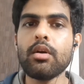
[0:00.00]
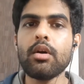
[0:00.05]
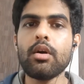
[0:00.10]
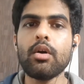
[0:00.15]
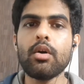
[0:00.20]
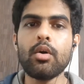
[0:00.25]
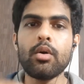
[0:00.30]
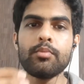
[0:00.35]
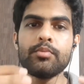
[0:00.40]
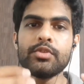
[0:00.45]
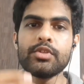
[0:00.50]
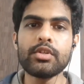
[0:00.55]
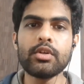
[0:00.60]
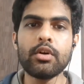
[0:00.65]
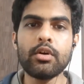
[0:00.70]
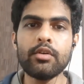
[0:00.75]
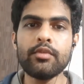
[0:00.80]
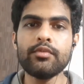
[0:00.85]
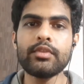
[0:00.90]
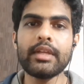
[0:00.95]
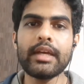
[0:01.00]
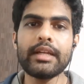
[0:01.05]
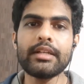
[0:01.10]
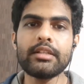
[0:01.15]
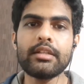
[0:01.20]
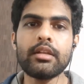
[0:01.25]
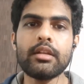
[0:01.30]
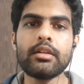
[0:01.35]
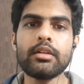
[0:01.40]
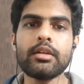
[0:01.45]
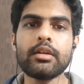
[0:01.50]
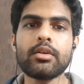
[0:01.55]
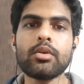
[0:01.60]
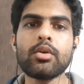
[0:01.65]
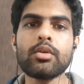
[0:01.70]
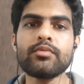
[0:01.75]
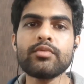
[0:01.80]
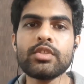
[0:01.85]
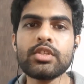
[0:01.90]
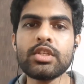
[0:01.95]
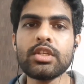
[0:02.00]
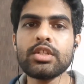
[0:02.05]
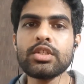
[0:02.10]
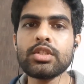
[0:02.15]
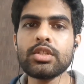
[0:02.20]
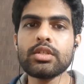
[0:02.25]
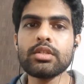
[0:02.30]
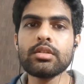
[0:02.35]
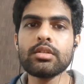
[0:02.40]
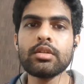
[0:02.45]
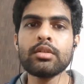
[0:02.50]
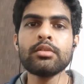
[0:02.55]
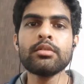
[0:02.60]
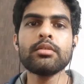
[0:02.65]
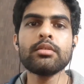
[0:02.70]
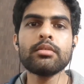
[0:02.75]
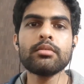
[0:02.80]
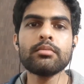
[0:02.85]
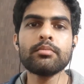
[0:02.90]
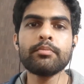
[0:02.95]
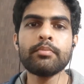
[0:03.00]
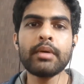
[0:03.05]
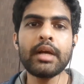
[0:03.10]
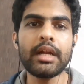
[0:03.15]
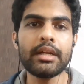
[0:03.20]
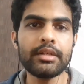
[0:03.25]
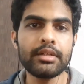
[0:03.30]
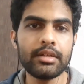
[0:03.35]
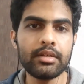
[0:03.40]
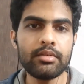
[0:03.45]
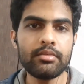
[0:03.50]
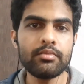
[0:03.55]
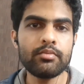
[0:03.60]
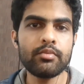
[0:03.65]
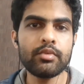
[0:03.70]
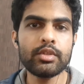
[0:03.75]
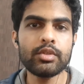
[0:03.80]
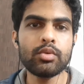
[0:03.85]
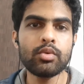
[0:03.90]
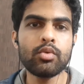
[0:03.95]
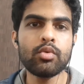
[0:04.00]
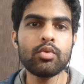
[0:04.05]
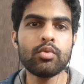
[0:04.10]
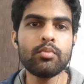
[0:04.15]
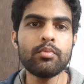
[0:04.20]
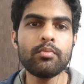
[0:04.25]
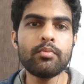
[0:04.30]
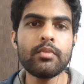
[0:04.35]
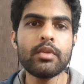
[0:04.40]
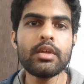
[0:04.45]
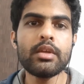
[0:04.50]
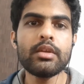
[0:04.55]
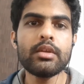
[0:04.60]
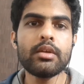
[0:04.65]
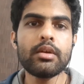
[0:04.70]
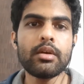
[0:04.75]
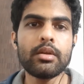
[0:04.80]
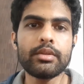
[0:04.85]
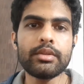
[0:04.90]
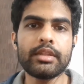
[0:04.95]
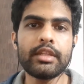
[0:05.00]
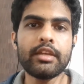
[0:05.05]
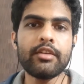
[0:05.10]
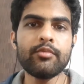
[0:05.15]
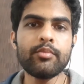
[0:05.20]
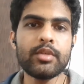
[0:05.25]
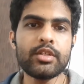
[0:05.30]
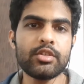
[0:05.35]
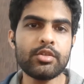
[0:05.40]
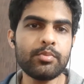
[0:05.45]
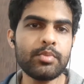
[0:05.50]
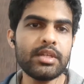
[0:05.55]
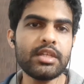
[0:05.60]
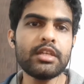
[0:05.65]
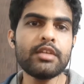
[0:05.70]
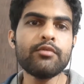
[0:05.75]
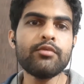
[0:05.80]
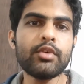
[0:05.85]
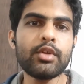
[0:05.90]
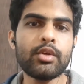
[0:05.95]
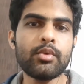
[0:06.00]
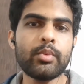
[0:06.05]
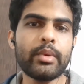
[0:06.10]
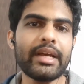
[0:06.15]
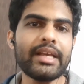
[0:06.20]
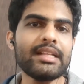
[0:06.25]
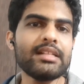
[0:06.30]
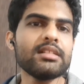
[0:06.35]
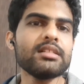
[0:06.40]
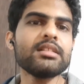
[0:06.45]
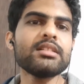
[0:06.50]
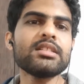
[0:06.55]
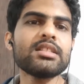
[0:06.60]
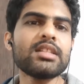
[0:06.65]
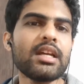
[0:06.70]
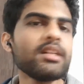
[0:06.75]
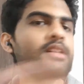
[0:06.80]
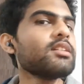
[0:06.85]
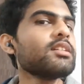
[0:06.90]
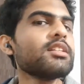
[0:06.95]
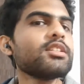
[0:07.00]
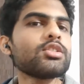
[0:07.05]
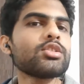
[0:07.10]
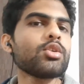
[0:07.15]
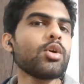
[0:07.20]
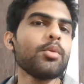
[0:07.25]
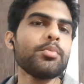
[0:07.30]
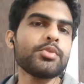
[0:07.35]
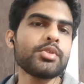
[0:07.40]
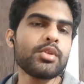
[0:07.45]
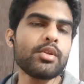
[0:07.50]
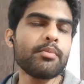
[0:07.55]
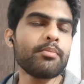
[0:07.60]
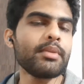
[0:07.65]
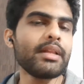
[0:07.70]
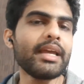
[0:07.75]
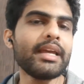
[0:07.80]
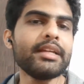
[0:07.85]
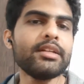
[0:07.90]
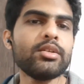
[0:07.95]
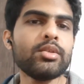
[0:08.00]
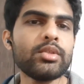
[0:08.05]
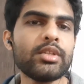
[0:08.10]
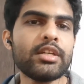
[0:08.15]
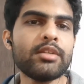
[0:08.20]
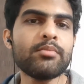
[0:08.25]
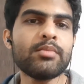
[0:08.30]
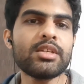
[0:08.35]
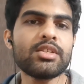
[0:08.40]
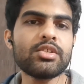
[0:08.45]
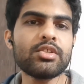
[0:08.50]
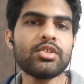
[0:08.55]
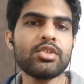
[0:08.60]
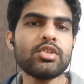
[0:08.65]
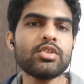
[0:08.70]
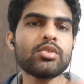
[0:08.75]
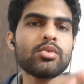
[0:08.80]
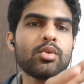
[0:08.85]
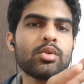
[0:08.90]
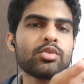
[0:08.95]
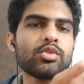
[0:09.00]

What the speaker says: observe that the conversation partner with whom they've been speaking for a while suddenly stops replying to their messages, or